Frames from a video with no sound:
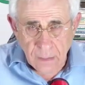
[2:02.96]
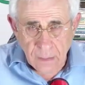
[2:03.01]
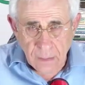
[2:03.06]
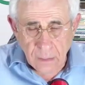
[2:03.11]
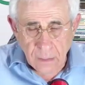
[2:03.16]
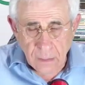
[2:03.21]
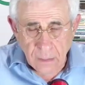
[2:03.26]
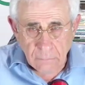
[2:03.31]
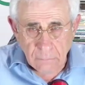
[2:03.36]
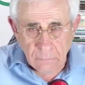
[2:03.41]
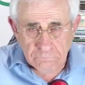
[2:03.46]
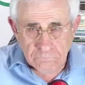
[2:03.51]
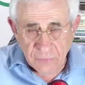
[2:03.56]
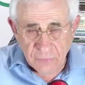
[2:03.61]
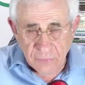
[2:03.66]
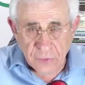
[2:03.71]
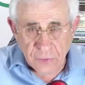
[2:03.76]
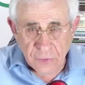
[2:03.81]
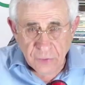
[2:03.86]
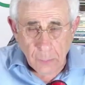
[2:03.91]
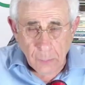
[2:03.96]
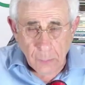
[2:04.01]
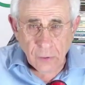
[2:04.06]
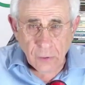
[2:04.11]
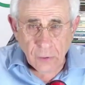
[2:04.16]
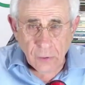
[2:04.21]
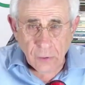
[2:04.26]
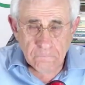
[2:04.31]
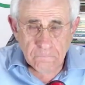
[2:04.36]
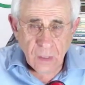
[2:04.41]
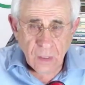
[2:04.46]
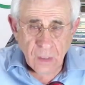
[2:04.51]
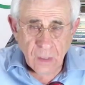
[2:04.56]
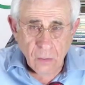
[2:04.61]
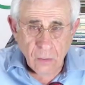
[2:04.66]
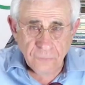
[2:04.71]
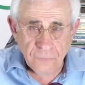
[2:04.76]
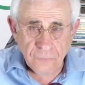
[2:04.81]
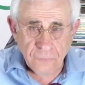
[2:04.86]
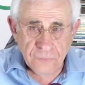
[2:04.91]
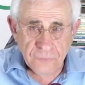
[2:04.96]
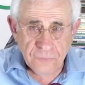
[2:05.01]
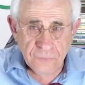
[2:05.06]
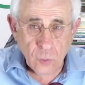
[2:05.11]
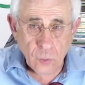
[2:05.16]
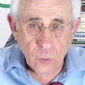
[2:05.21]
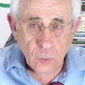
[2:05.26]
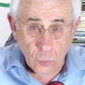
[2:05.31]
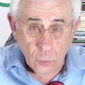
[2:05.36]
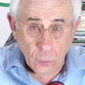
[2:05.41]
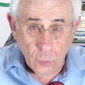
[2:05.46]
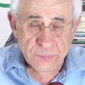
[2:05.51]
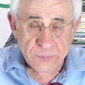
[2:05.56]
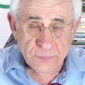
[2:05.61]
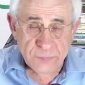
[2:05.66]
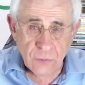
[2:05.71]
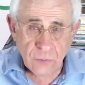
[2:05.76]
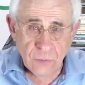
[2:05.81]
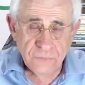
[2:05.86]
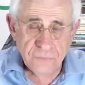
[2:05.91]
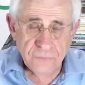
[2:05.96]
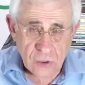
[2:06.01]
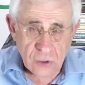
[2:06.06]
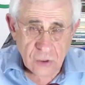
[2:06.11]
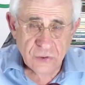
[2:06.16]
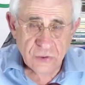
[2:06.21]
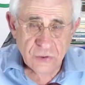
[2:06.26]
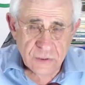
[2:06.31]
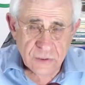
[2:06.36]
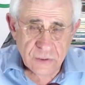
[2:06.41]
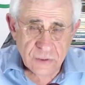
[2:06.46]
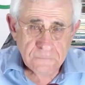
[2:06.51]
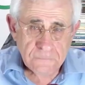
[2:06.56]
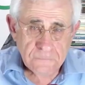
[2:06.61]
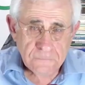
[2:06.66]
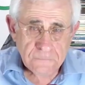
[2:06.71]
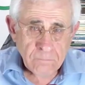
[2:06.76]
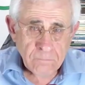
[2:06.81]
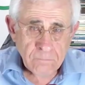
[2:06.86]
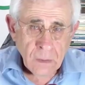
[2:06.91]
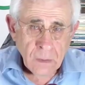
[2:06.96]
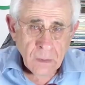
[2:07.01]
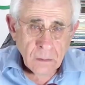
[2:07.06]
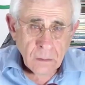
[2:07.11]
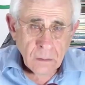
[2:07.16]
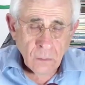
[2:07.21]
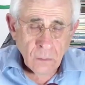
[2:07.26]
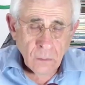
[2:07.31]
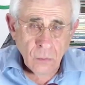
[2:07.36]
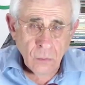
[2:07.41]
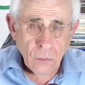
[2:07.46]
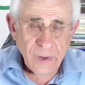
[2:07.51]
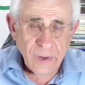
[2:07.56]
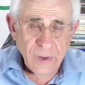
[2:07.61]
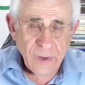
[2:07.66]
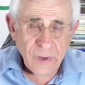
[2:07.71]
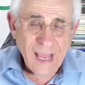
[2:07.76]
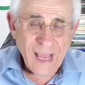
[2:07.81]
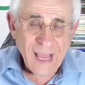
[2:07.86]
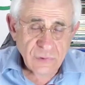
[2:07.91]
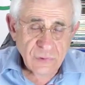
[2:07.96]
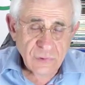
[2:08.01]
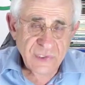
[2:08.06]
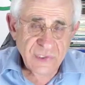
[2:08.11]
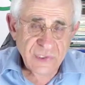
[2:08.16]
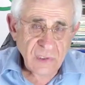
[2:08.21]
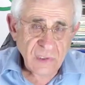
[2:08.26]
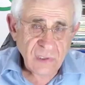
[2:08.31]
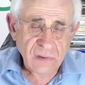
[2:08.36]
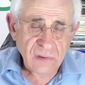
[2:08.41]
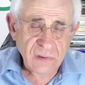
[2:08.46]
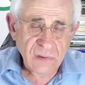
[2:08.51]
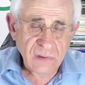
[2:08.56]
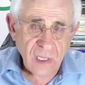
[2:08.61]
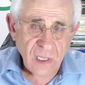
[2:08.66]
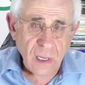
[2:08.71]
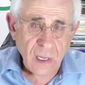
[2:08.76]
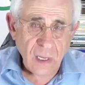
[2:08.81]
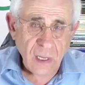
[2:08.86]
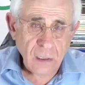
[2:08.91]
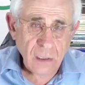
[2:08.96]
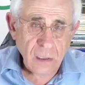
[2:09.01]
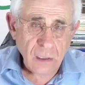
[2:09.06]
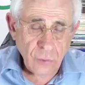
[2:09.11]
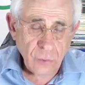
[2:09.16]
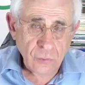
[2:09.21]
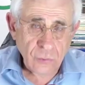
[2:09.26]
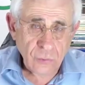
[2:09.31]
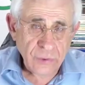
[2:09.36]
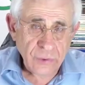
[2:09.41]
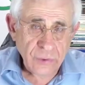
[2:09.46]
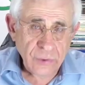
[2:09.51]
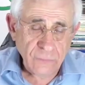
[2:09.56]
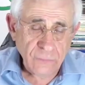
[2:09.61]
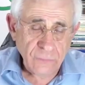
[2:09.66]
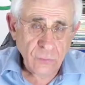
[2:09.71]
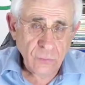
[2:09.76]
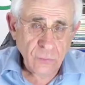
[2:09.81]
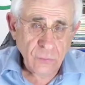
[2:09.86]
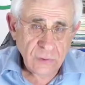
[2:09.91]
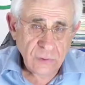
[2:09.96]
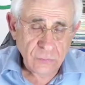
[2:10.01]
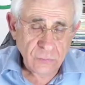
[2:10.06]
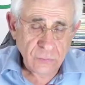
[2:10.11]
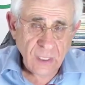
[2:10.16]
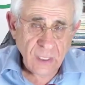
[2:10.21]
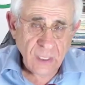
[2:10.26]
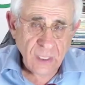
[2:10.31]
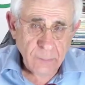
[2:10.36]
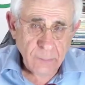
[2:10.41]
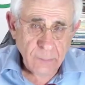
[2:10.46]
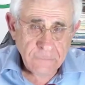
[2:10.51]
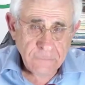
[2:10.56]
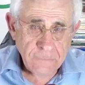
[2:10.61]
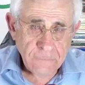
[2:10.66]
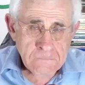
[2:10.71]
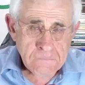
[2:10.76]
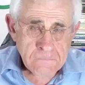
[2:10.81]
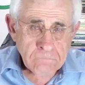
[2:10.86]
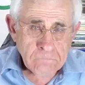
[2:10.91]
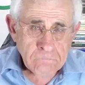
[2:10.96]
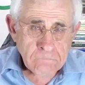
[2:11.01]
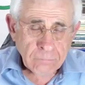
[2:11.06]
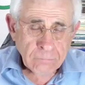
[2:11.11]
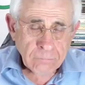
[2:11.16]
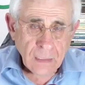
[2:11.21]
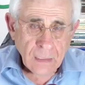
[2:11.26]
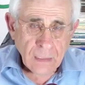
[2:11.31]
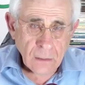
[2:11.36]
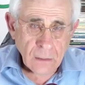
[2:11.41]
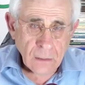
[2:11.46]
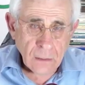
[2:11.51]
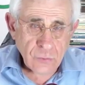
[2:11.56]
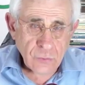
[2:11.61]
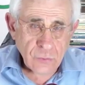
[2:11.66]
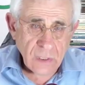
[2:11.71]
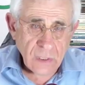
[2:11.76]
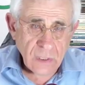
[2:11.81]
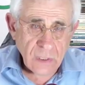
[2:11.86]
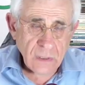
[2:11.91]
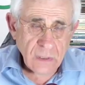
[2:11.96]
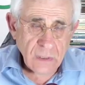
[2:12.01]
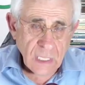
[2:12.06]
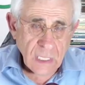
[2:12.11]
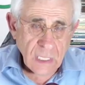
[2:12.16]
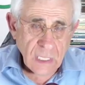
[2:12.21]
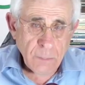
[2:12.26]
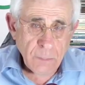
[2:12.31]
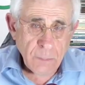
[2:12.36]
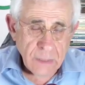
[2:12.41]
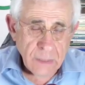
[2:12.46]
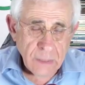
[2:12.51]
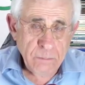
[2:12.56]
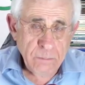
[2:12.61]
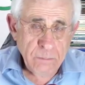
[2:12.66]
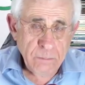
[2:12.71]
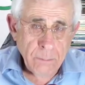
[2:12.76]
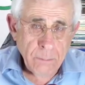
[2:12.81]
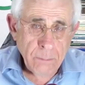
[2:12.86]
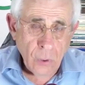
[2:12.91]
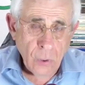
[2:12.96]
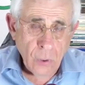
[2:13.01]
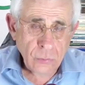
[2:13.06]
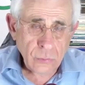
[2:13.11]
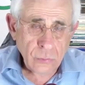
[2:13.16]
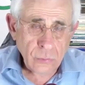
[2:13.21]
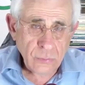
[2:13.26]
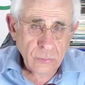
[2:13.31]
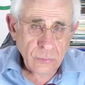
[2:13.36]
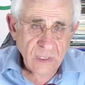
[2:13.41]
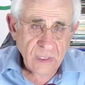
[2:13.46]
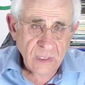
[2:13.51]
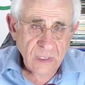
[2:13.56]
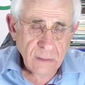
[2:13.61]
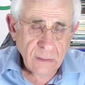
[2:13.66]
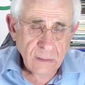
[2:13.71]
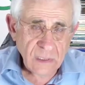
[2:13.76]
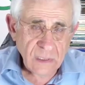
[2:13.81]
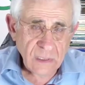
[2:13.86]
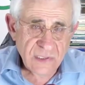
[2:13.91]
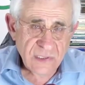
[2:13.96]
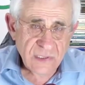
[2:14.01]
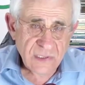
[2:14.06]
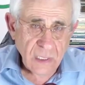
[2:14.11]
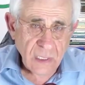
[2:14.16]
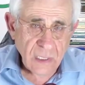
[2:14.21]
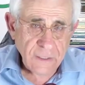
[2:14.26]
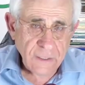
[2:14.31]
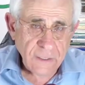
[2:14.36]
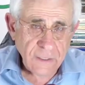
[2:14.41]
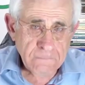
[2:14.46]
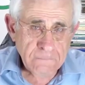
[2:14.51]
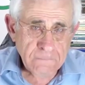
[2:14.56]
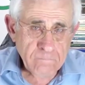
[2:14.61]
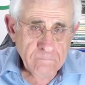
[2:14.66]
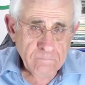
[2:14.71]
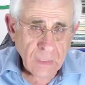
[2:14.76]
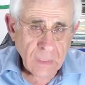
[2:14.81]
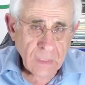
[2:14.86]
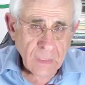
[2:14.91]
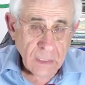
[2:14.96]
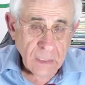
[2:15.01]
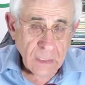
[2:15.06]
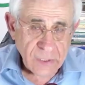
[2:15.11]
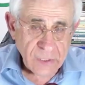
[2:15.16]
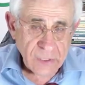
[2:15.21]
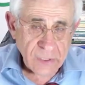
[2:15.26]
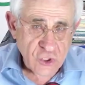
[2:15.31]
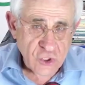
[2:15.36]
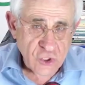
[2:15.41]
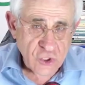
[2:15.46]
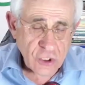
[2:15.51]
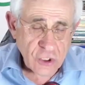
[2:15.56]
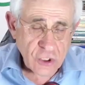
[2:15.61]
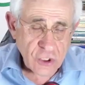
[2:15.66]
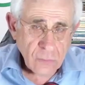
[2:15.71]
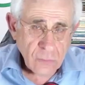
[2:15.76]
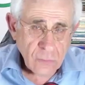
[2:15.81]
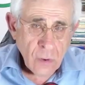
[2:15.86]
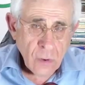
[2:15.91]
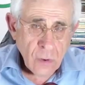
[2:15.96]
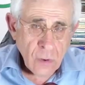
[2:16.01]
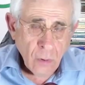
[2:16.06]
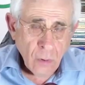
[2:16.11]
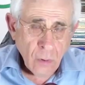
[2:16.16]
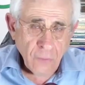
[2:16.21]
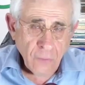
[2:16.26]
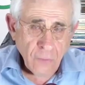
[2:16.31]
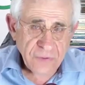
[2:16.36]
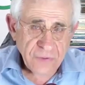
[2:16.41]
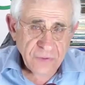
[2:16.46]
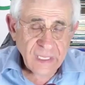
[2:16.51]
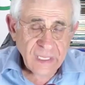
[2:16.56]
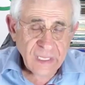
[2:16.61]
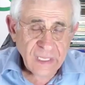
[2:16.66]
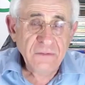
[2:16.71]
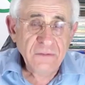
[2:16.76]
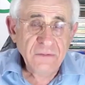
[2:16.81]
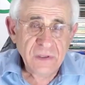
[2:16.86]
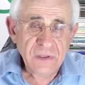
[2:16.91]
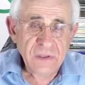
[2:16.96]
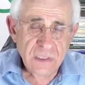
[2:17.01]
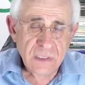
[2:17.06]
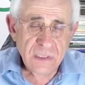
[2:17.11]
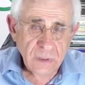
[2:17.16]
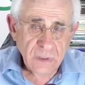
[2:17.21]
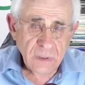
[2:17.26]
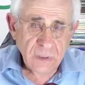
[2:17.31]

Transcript: phenomenon of groups of soldiers who announce that they are not going to volunteer to the army actually gave a big blow to the Israeli image of an invincible country.